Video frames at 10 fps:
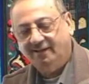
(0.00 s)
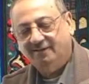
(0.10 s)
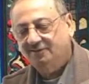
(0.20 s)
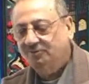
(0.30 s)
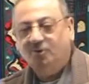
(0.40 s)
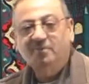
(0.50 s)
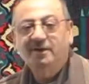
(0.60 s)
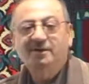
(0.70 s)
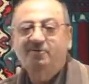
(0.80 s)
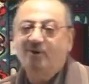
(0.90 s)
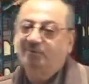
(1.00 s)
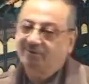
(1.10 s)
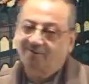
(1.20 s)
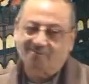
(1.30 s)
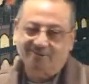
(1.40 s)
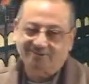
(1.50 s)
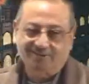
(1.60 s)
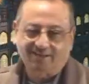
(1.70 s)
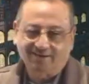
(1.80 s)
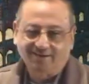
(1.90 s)
So many forms of
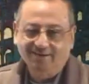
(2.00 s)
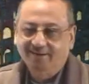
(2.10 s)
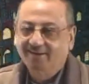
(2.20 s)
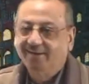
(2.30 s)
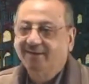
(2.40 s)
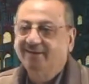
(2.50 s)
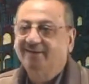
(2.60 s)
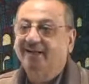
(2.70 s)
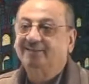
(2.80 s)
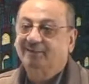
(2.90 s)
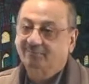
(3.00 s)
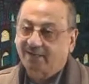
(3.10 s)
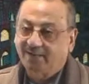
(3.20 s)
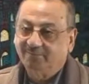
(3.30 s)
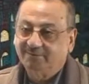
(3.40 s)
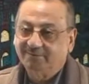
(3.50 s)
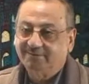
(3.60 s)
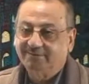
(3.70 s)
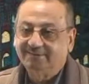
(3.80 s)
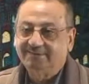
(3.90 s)
masdar that sometimes
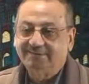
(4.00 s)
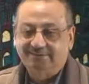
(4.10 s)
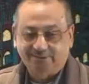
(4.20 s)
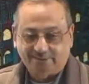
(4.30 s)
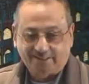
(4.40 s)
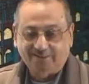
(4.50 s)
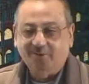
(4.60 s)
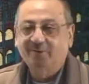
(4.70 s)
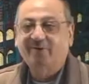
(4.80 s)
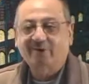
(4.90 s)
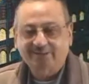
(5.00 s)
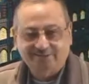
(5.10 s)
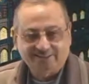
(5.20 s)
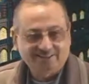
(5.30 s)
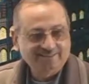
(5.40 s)
you can go crazy.